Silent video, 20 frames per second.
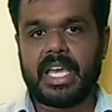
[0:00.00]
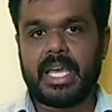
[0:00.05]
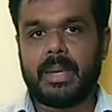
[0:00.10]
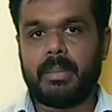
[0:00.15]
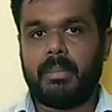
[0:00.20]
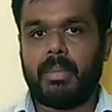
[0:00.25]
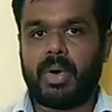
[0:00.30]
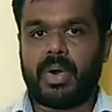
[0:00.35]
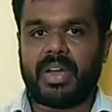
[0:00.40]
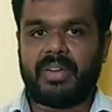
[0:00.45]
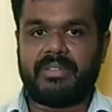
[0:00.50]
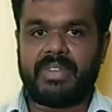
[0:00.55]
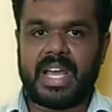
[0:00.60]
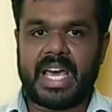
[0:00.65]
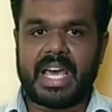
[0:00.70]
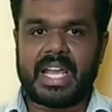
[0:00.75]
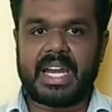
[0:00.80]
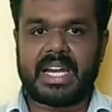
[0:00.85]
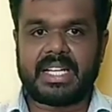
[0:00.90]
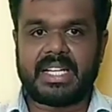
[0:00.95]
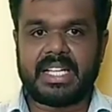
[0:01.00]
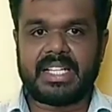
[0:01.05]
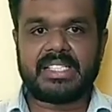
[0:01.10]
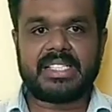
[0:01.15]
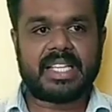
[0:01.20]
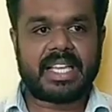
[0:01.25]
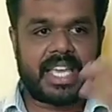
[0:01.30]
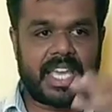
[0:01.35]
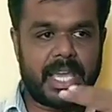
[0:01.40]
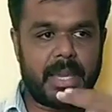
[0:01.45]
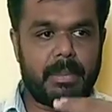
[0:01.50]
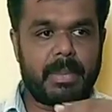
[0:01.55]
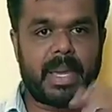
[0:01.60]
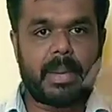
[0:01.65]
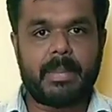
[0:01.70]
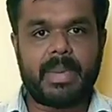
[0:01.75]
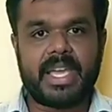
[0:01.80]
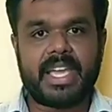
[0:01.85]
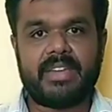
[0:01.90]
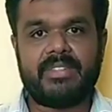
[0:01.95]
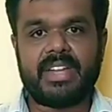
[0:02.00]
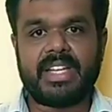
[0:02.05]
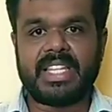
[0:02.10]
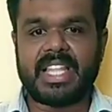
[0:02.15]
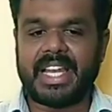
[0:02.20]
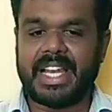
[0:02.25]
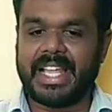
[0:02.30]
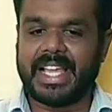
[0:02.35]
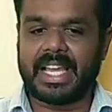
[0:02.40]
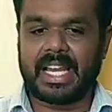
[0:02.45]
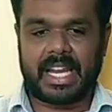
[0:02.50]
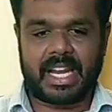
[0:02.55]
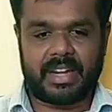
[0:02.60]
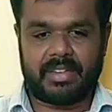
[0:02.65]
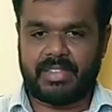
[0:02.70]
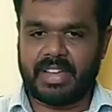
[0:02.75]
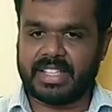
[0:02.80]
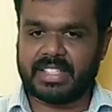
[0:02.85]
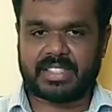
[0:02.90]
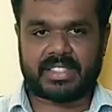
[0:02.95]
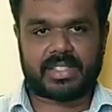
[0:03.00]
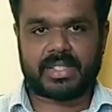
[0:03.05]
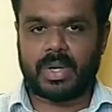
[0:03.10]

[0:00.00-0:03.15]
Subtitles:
board of directors, he may be given the legal advice.